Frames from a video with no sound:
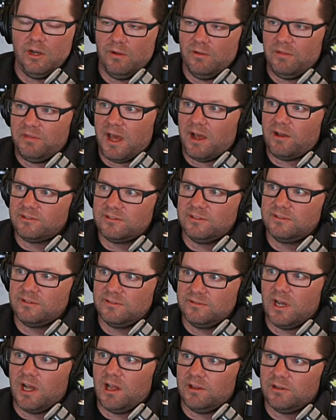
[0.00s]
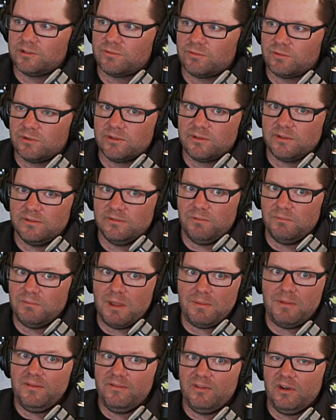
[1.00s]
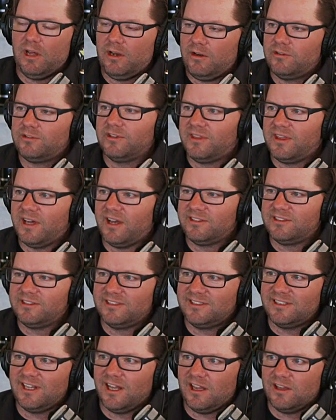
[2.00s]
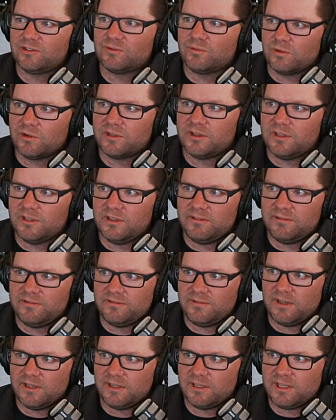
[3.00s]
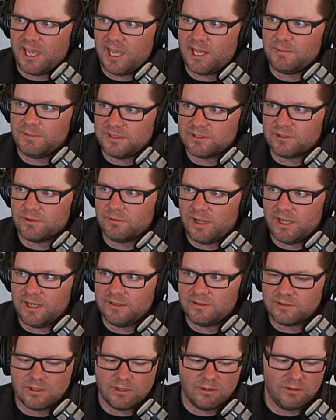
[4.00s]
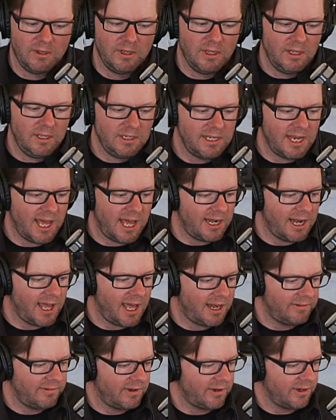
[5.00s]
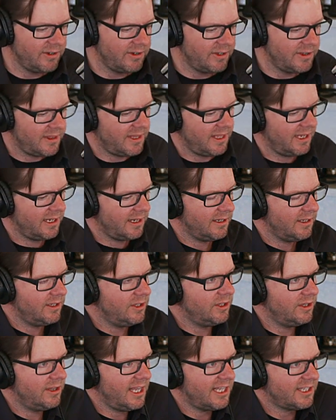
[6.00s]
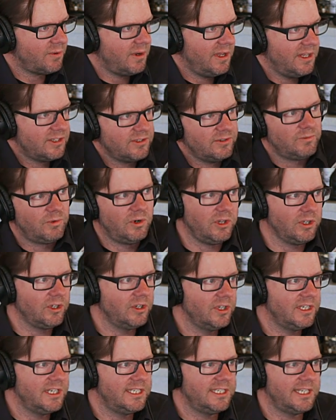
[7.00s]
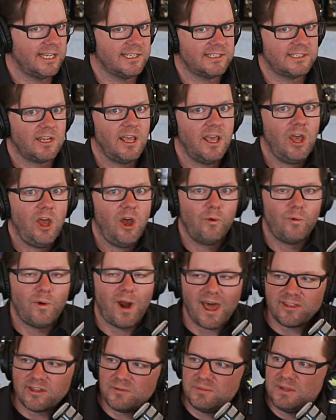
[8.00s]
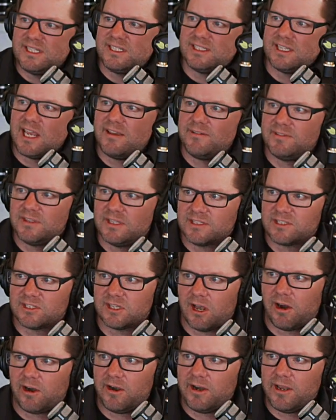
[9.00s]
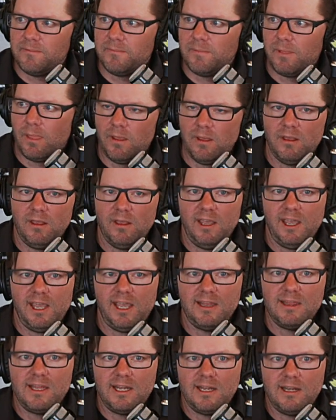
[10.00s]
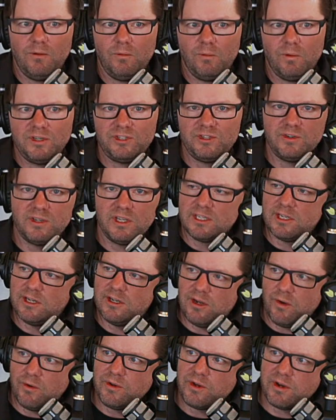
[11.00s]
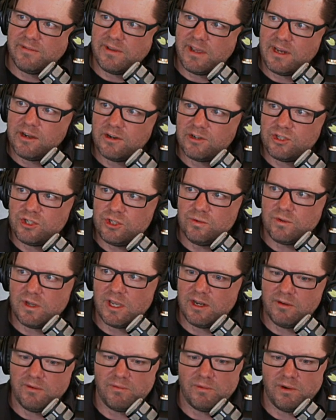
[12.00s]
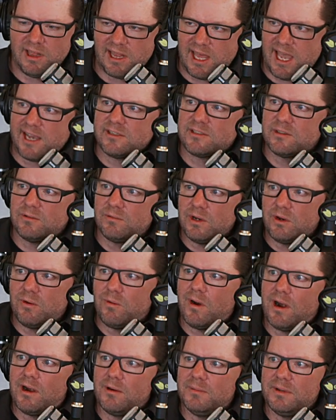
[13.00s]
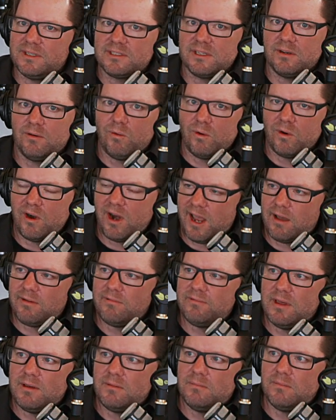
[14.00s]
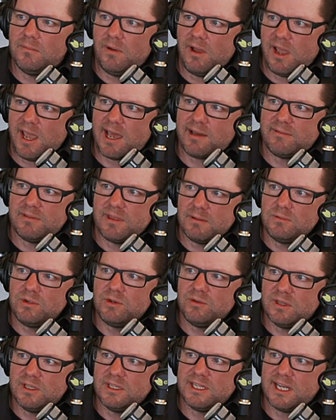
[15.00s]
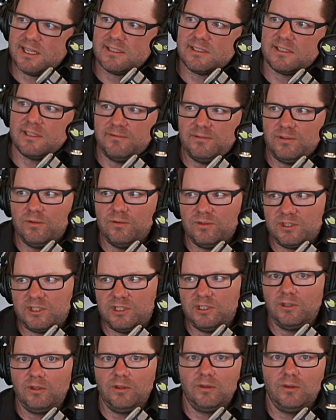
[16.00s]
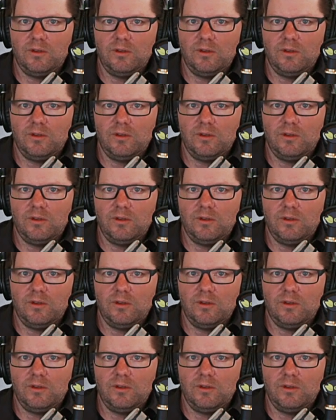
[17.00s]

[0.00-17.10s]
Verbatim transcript: thousands of dollars worth of, maybe even hundreds of thousands of dollars worth of cannabis away. So not a very good thing. That's why it's really good to test. Rather be safe than sorry. Yeah. And then once you get to know your vendors, you can relax the requirements or have them do the tests if you still,